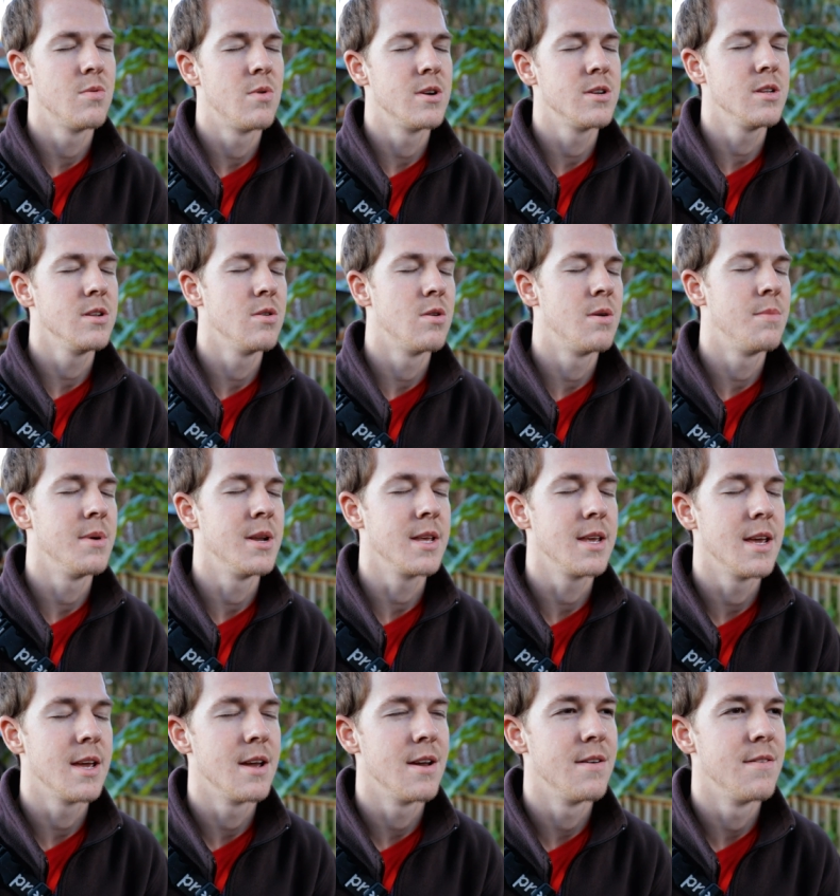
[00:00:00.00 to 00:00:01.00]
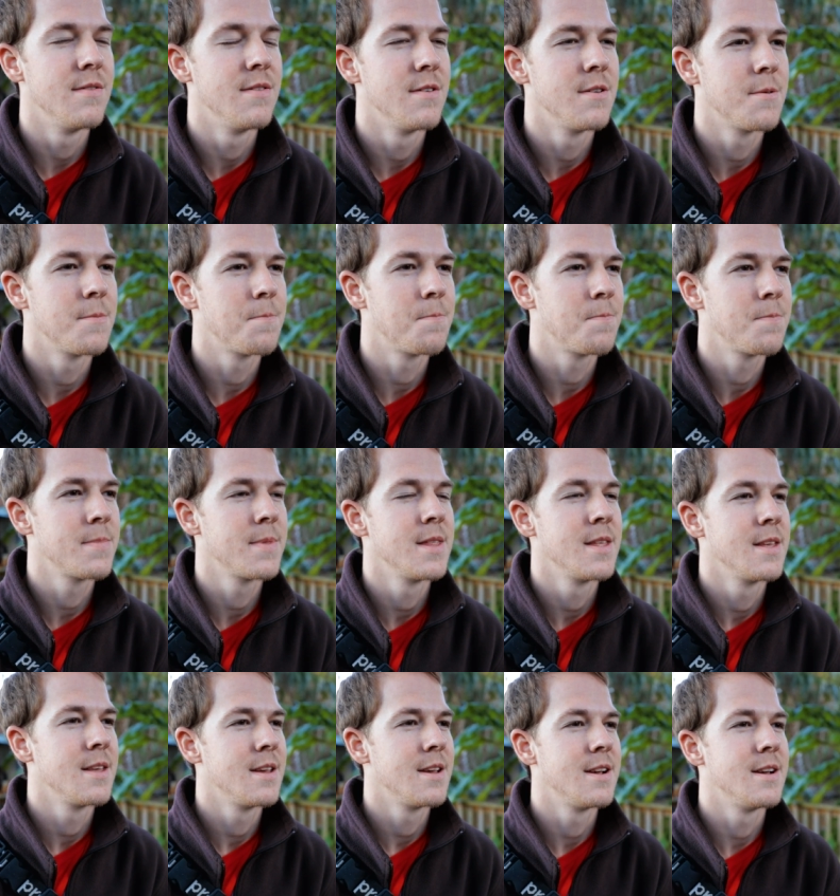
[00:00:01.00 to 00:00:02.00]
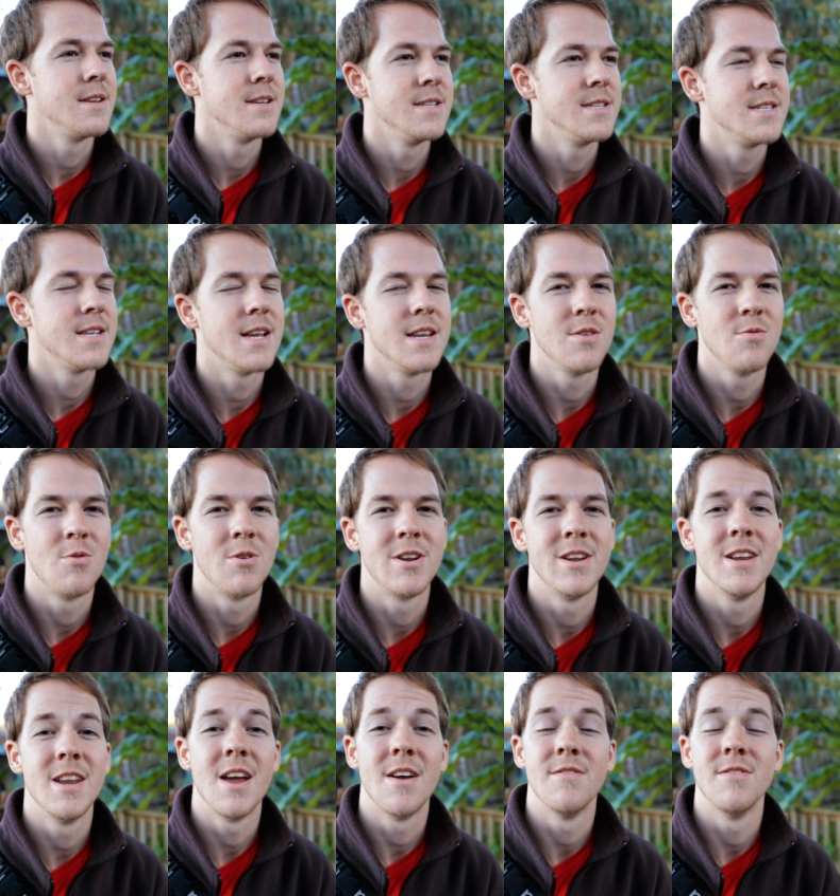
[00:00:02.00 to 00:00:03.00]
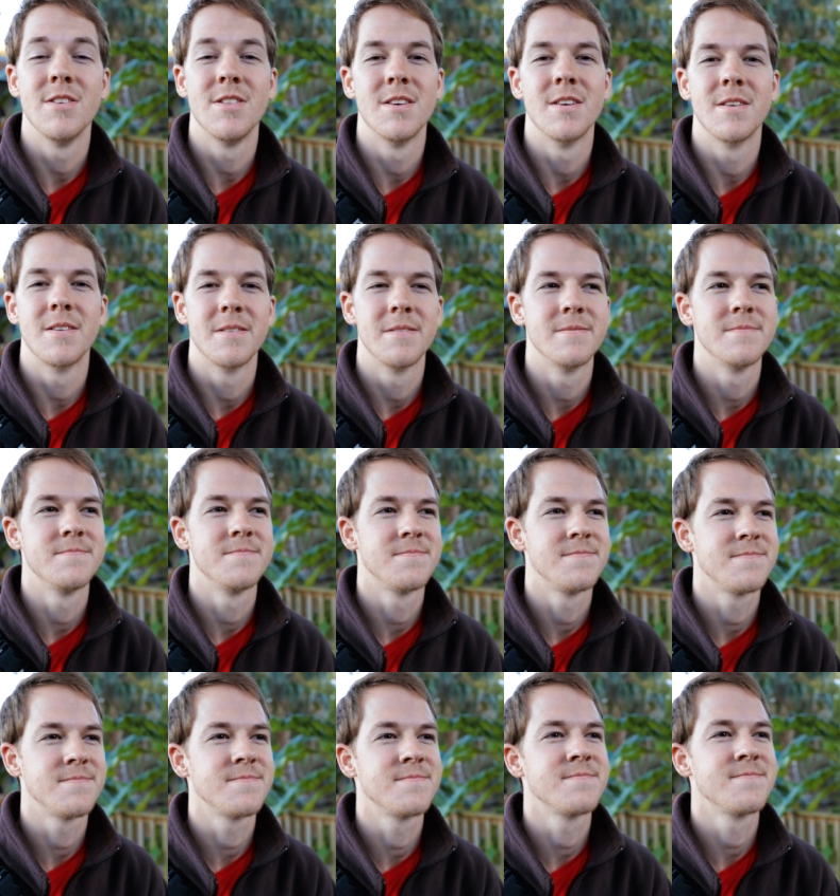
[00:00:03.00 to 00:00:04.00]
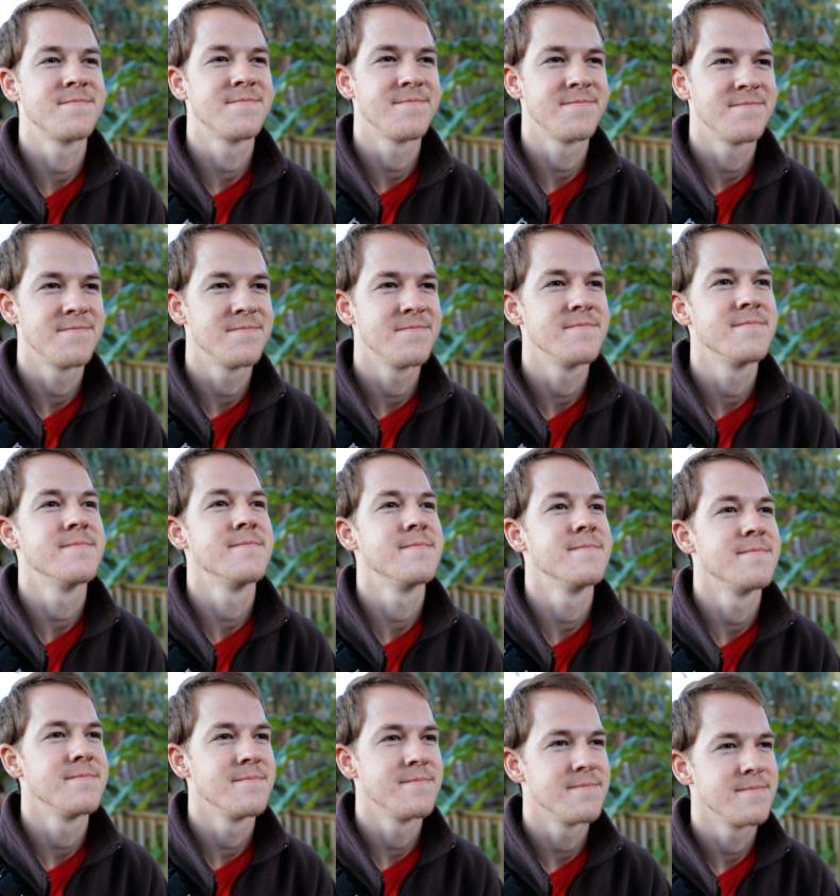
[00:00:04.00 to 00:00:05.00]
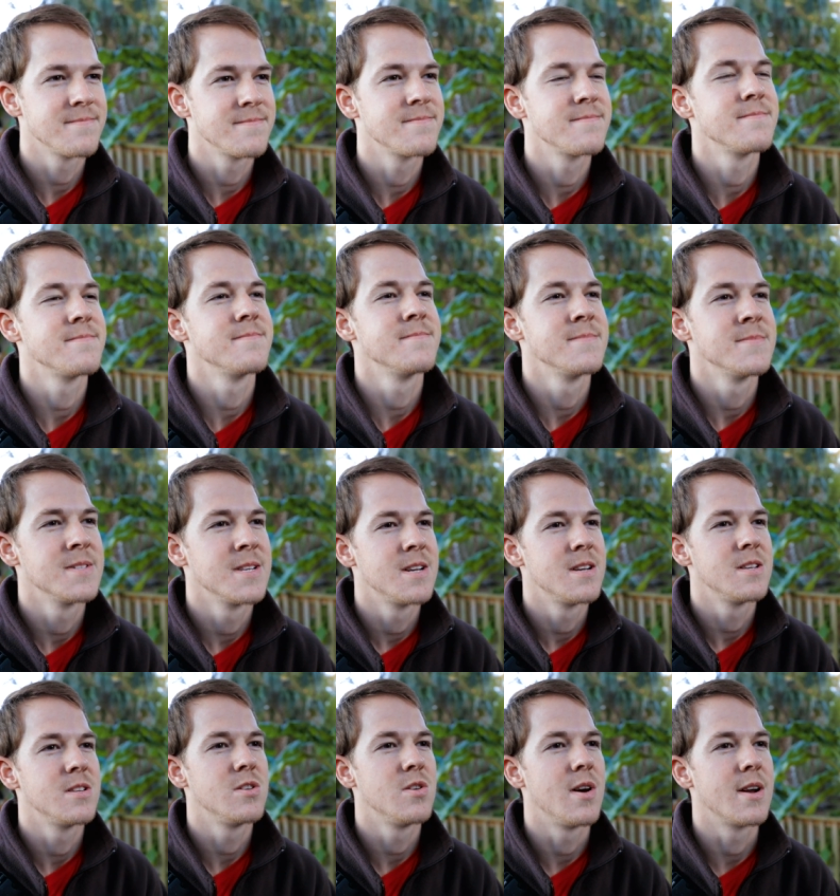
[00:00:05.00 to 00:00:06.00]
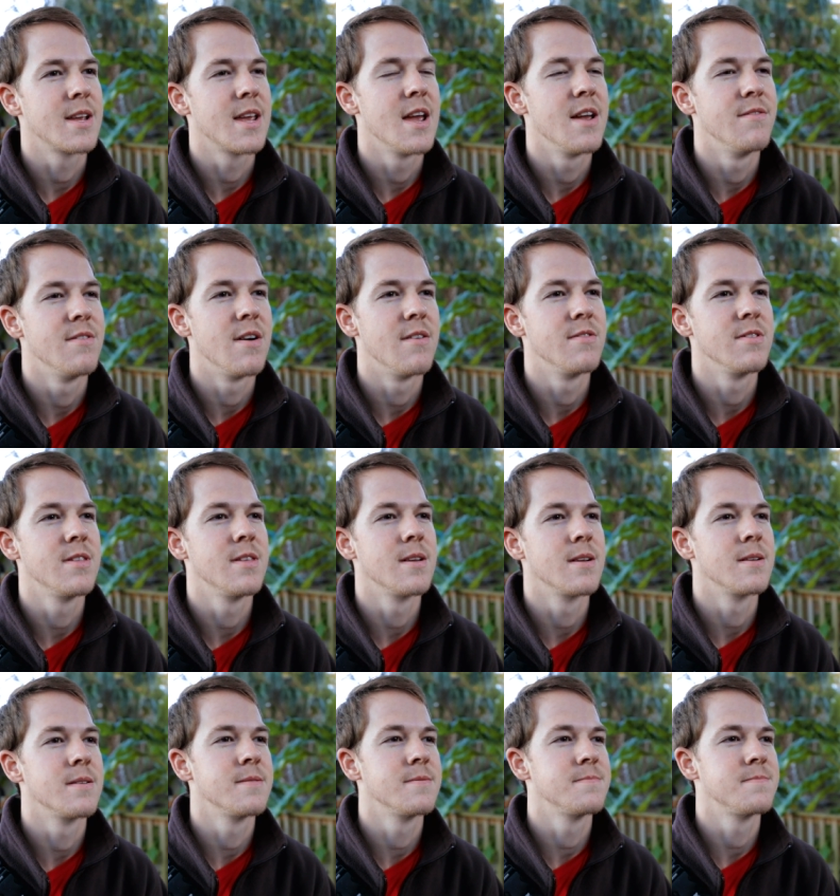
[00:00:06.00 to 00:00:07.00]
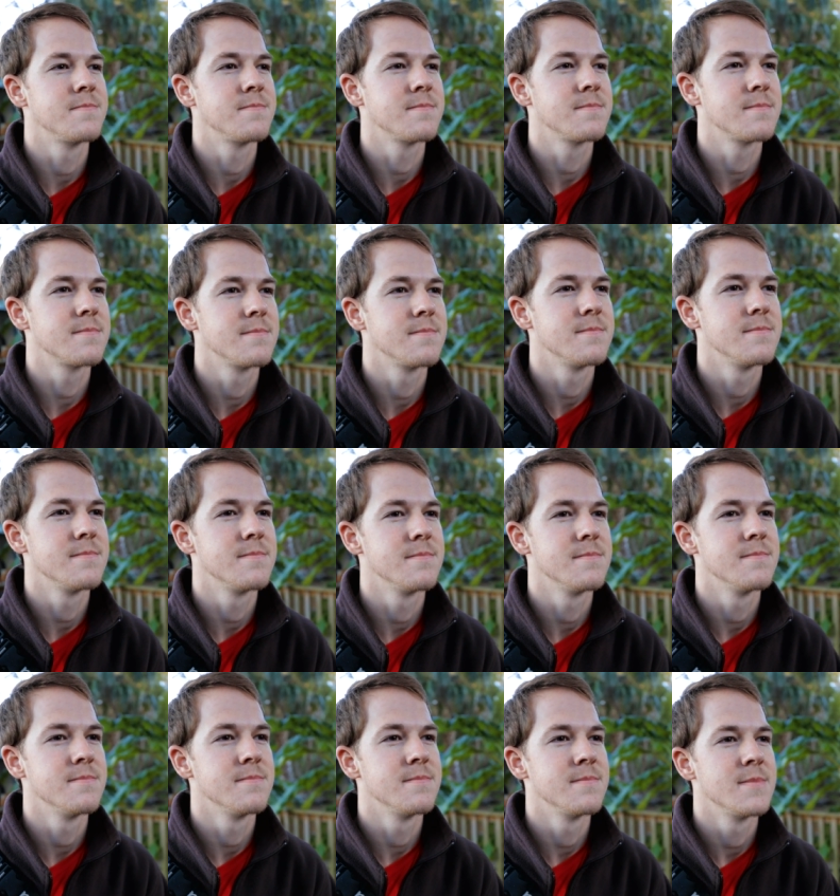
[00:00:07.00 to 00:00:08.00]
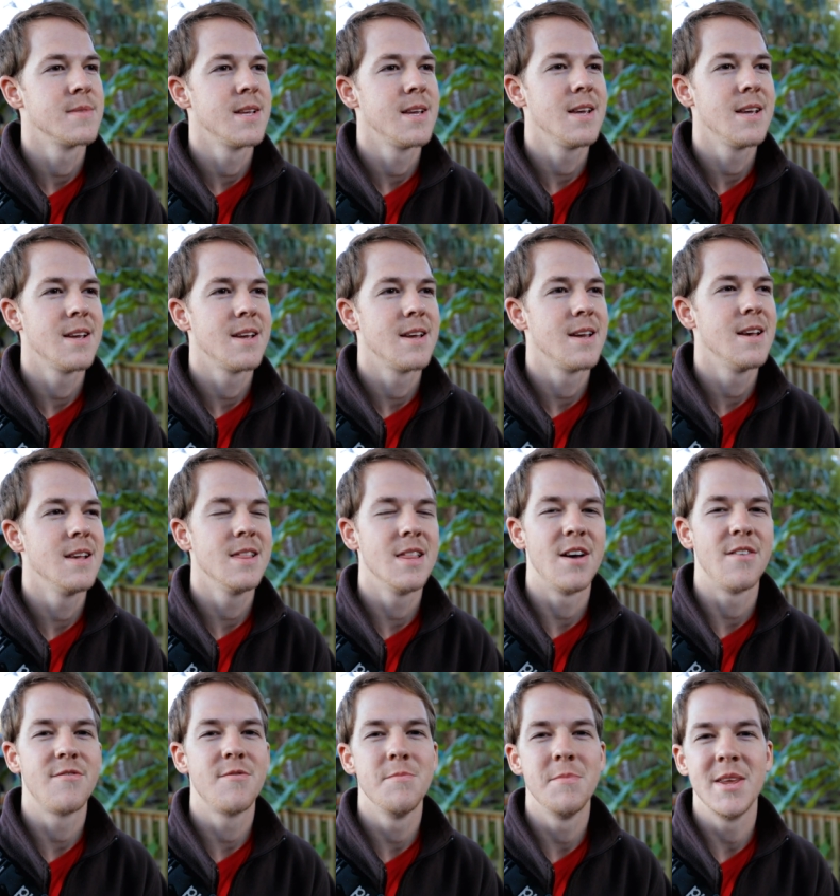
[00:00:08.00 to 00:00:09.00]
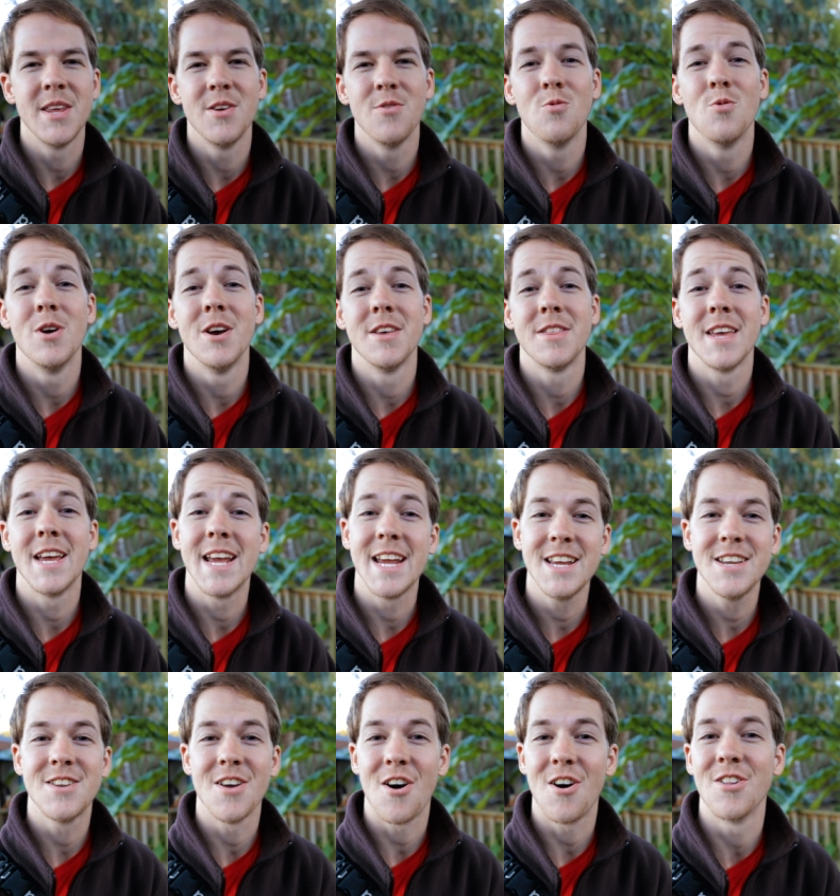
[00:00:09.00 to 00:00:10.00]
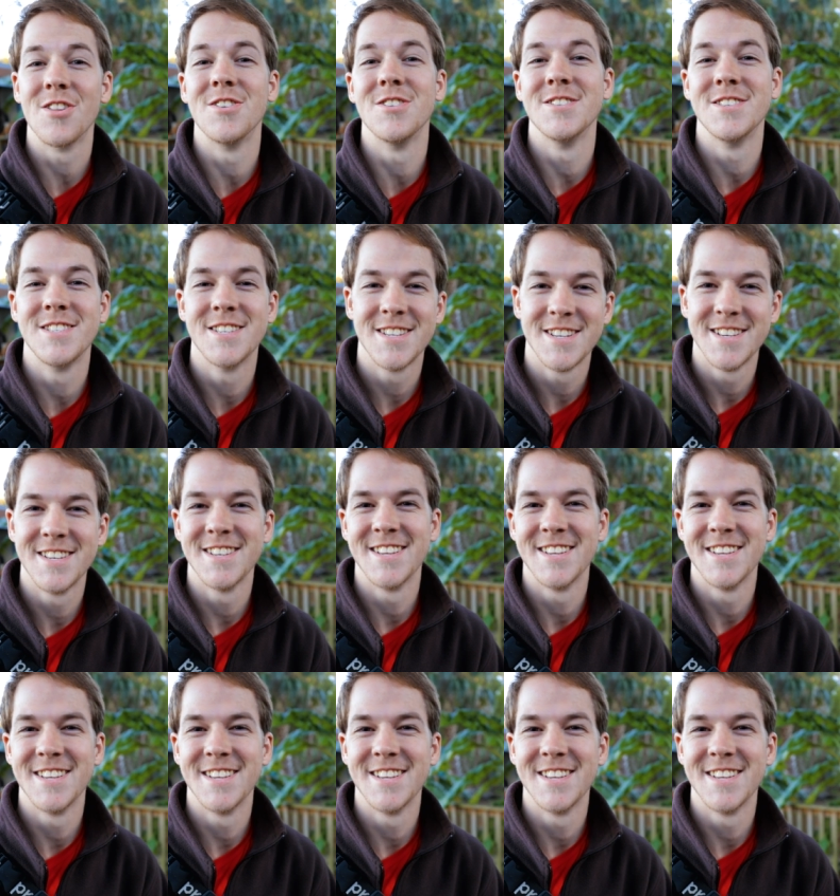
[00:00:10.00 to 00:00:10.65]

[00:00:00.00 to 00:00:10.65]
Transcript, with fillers: What do you want me to give? And he said he wanted everything. Really? So I gave everything. Oh, wow. It left me with $8.